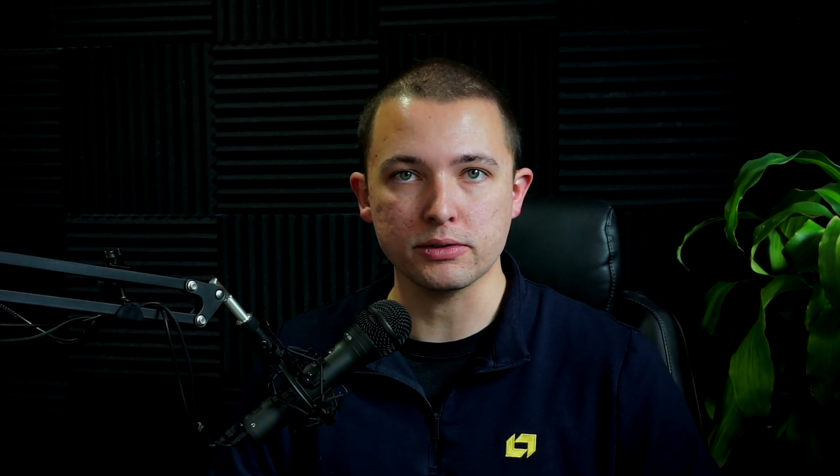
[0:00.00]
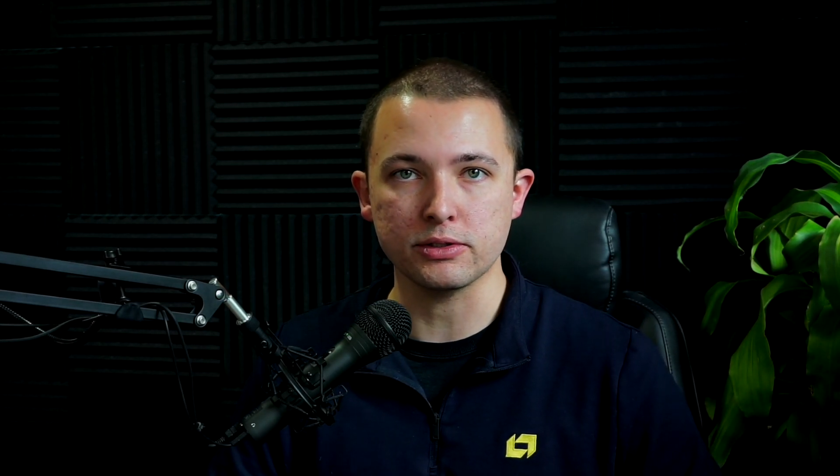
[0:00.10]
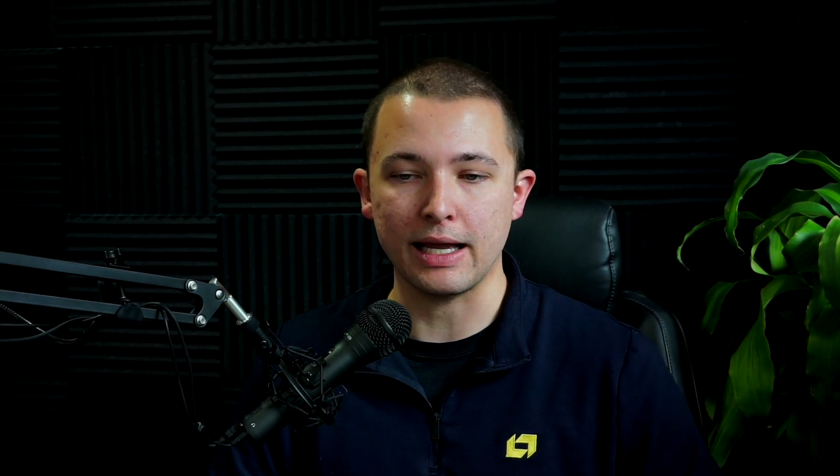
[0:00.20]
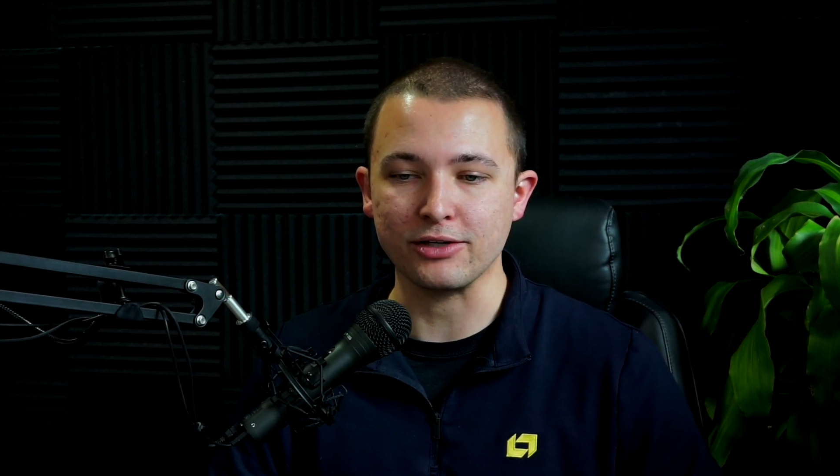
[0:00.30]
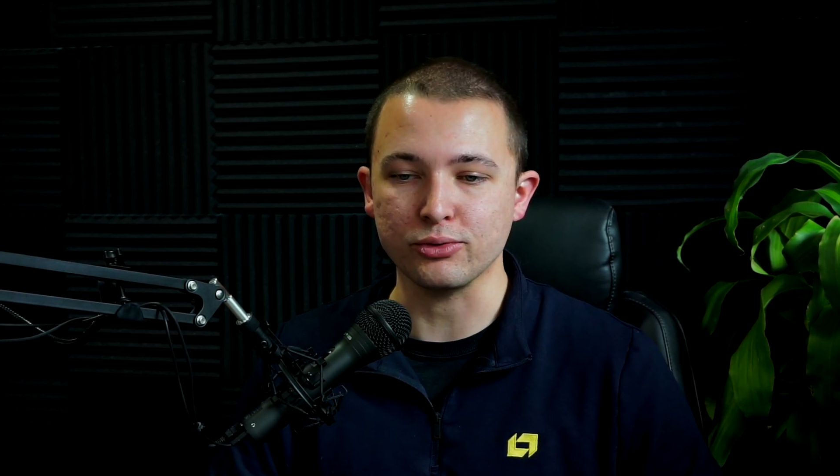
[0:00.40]

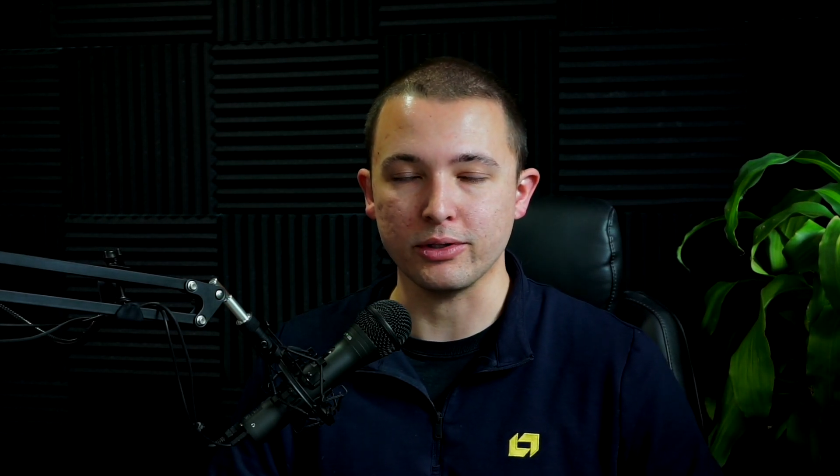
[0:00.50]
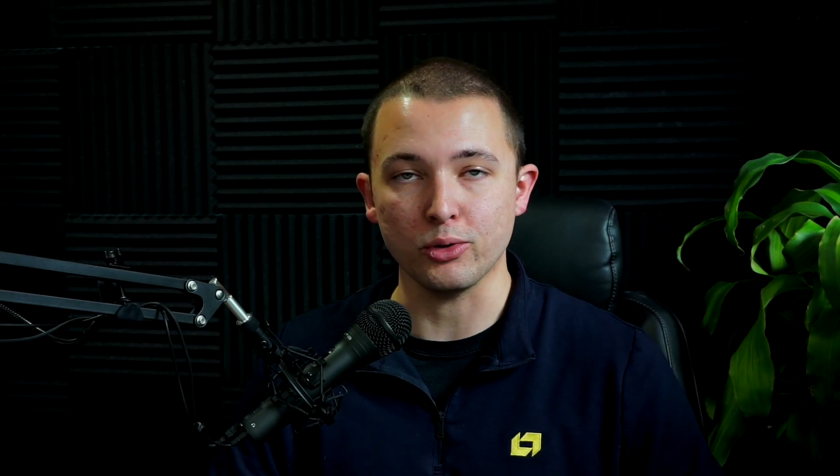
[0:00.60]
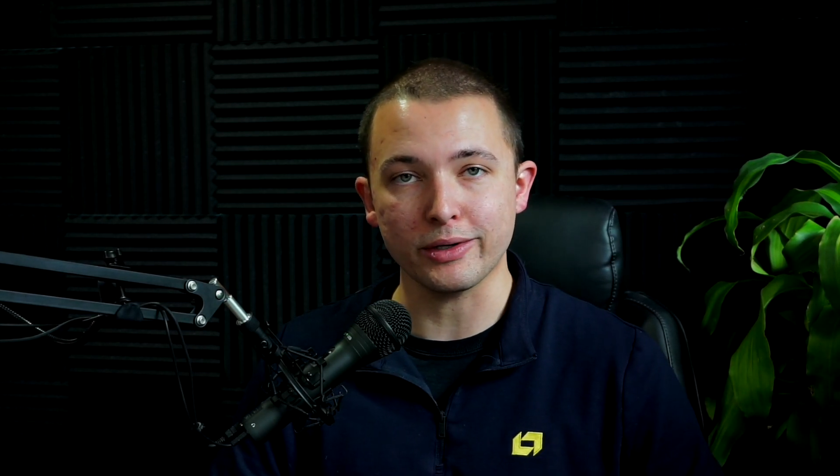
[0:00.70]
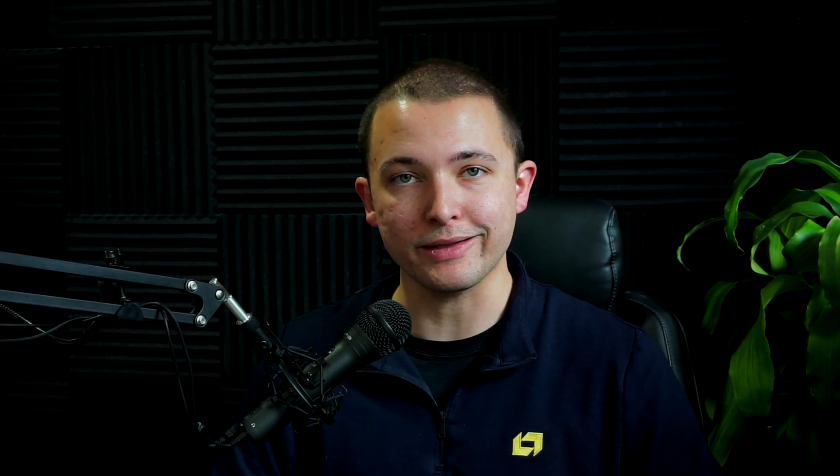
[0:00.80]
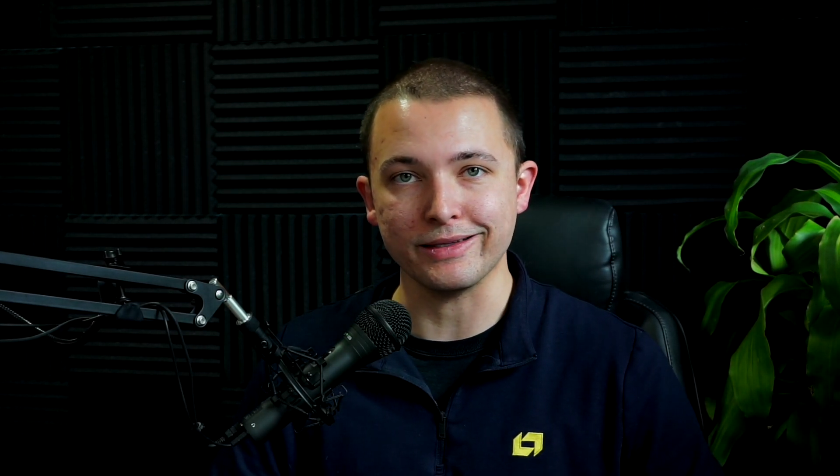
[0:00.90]
to actually
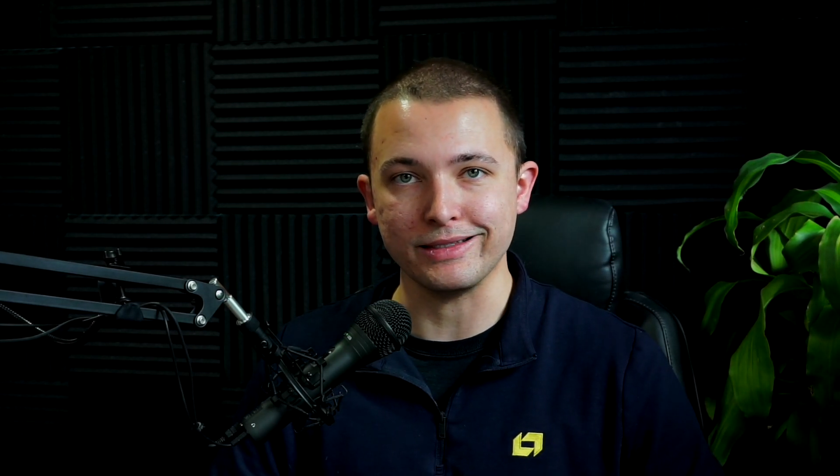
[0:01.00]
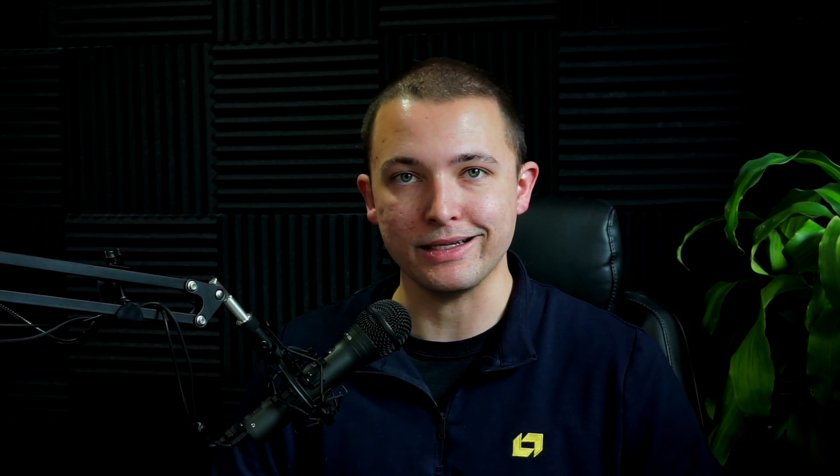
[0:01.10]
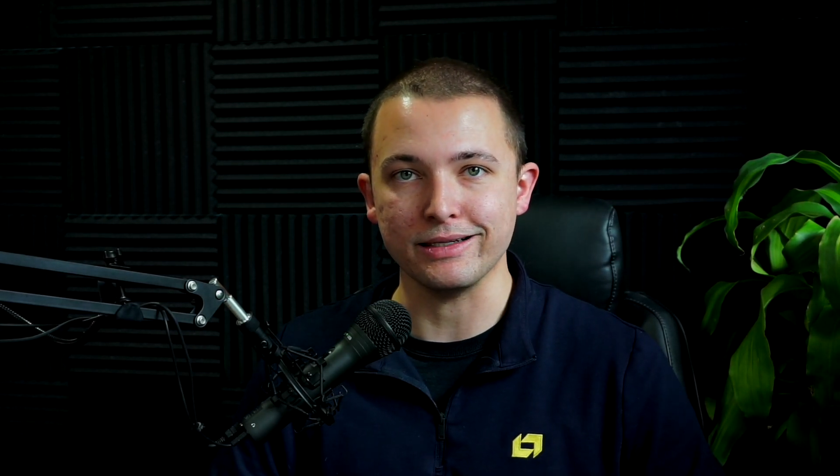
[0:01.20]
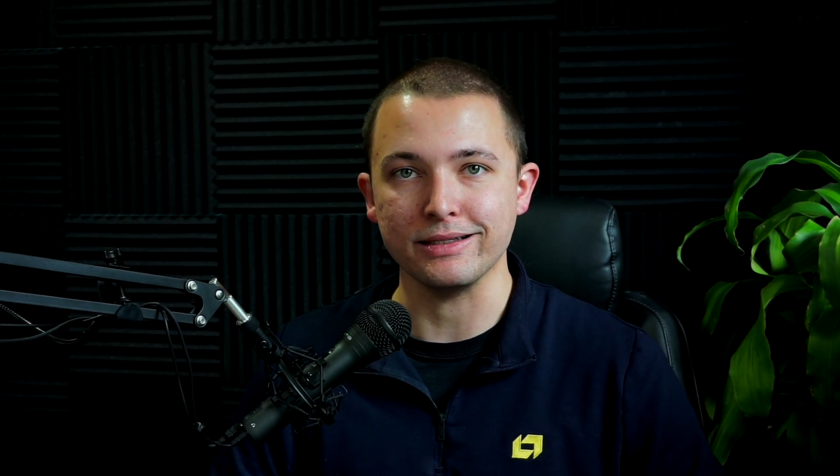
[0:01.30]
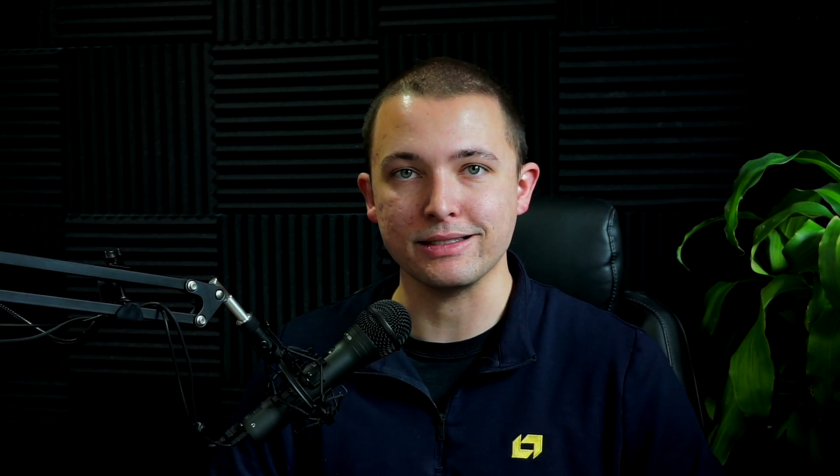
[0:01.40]
look at the
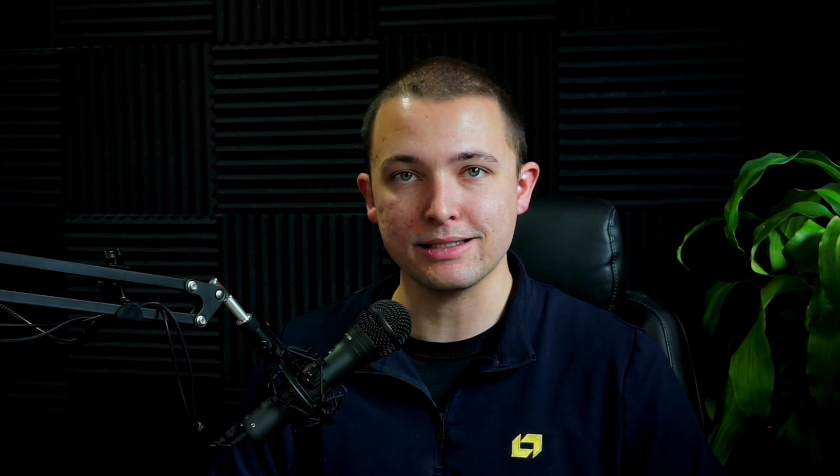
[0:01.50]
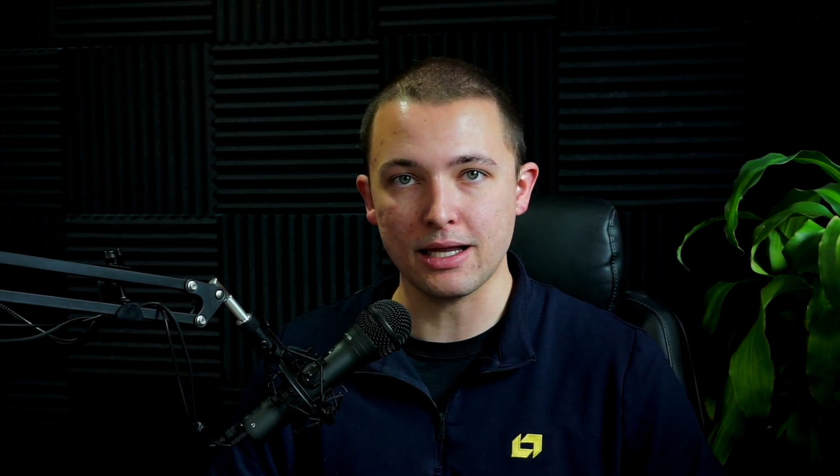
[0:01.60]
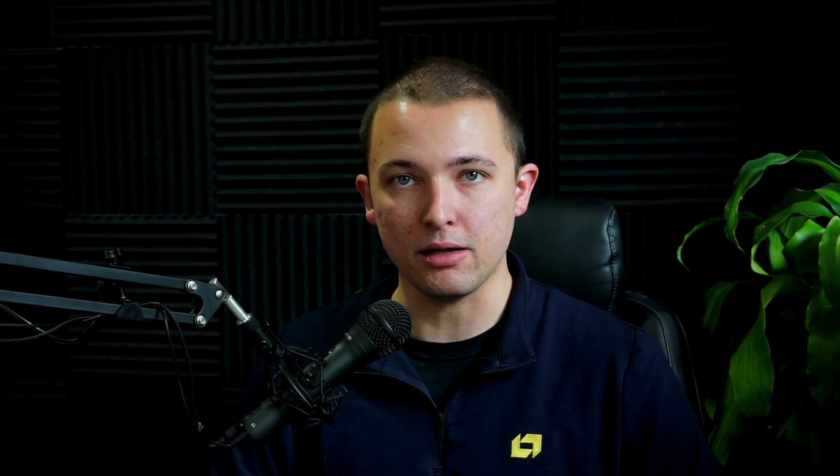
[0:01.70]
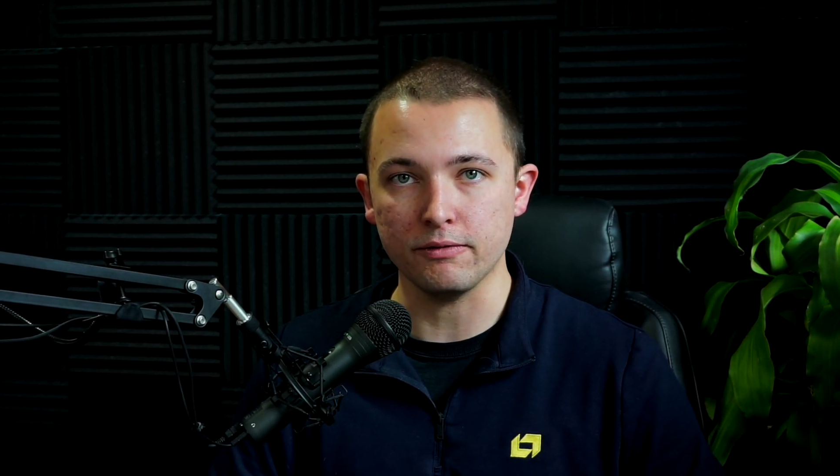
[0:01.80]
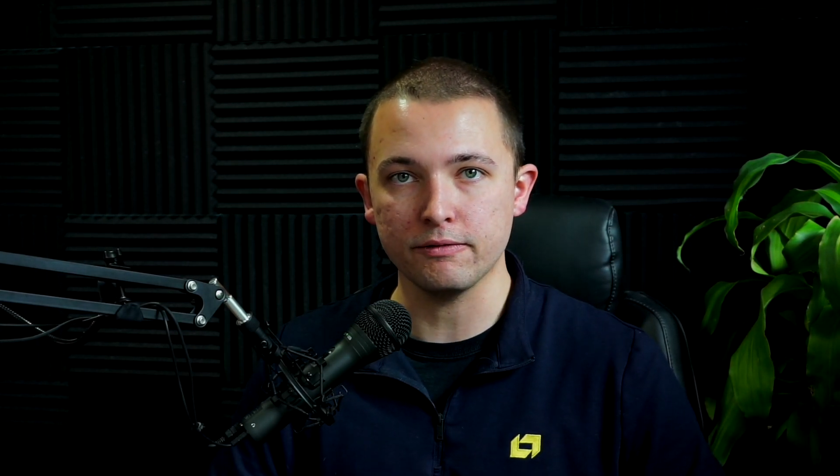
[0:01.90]
data
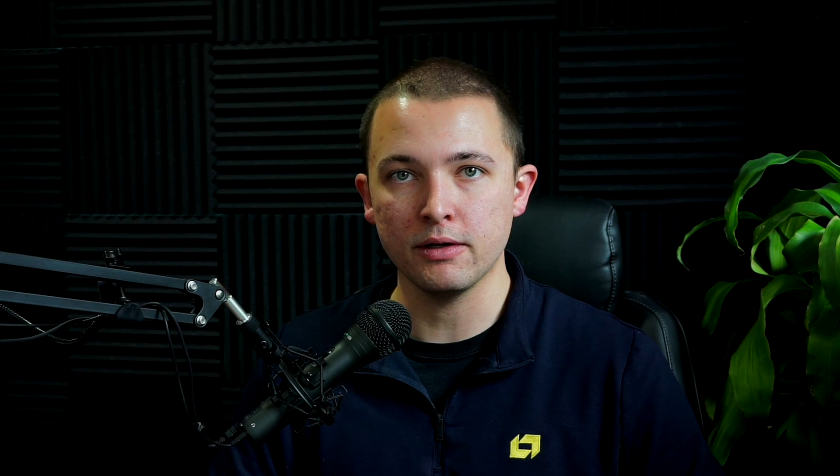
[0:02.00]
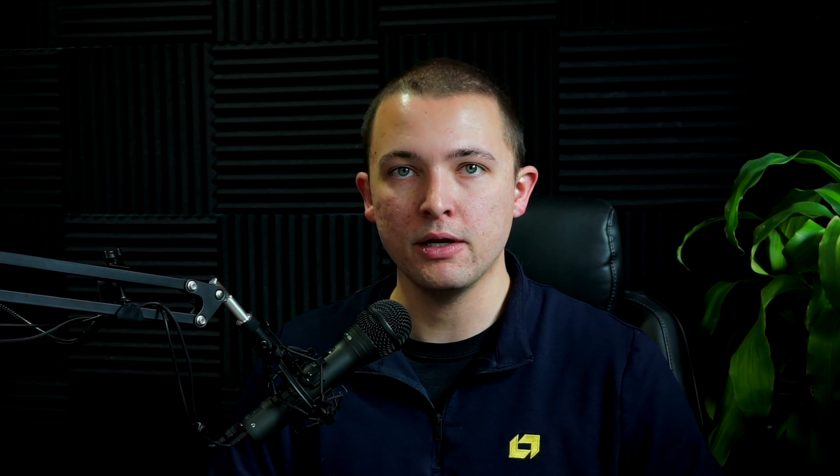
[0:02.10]
itself,